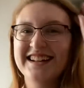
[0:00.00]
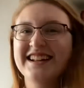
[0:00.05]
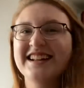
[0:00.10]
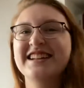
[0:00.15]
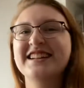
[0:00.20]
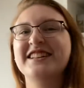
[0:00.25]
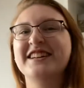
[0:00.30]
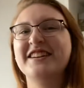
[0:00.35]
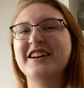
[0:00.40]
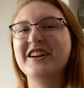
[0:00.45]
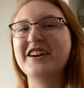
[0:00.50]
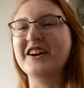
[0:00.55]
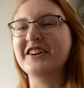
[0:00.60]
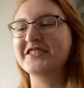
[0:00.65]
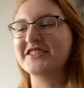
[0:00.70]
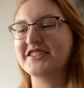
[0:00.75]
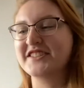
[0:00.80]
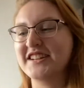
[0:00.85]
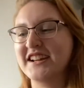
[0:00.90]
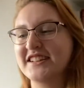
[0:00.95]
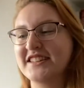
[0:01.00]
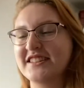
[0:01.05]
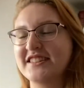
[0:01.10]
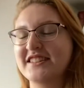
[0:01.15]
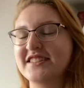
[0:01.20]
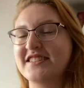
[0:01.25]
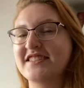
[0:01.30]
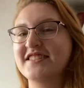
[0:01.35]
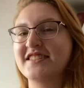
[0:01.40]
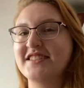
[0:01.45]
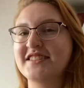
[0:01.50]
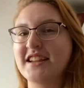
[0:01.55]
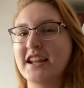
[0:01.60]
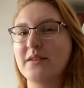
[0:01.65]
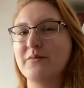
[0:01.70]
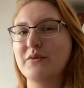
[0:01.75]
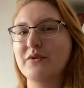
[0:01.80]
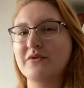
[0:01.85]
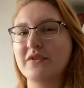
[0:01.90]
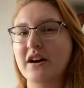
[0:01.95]
like, I understand that this is a
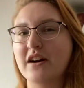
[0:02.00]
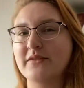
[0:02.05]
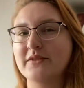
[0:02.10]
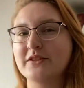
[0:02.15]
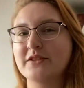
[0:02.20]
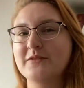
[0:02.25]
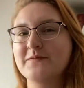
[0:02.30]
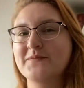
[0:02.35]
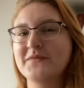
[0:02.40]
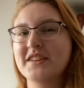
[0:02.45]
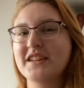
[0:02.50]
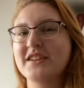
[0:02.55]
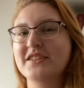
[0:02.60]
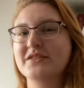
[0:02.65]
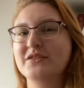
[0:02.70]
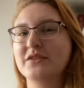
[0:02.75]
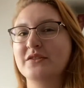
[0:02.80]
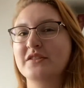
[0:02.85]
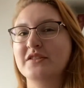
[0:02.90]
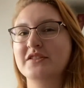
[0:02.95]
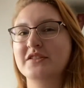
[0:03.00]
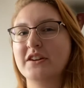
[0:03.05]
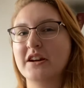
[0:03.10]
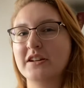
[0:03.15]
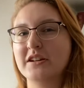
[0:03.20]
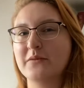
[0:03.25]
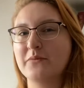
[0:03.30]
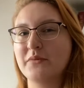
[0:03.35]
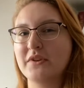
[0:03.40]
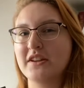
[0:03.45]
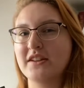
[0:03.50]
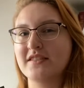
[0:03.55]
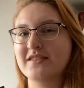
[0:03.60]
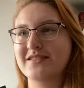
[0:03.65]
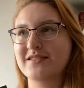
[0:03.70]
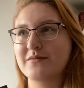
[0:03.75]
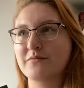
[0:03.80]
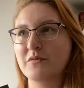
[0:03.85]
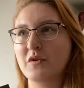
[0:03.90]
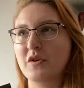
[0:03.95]
debut novel, so there's gonna be
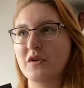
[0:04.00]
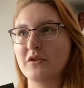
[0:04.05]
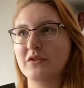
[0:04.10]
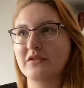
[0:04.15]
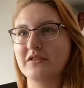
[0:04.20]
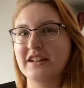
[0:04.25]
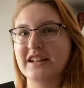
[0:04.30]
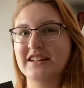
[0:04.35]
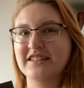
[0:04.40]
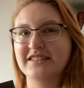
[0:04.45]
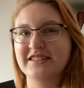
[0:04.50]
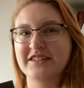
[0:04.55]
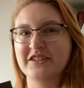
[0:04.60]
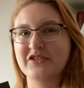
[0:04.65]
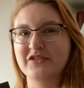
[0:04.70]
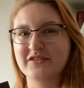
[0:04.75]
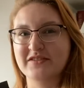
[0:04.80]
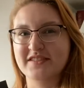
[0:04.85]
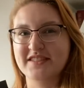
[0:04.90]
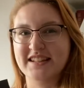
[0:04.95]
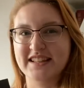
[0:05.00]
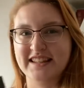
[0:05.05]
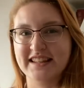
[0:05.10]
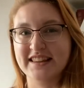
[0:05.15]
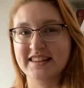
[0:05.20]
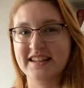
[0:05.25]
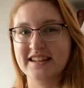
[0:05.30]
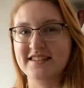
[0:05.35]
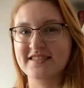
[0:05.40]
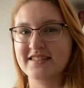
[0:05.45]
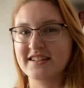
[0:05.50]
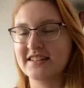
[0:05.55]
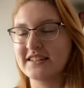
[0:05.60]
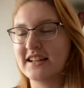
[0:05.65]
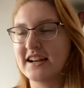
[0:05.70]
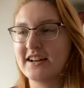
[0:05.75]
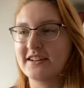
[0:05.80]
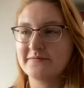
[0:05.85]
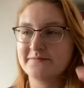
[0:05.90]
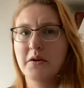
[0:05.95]
small, like, little silly things like
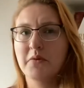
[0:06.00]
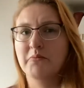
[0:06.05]
that.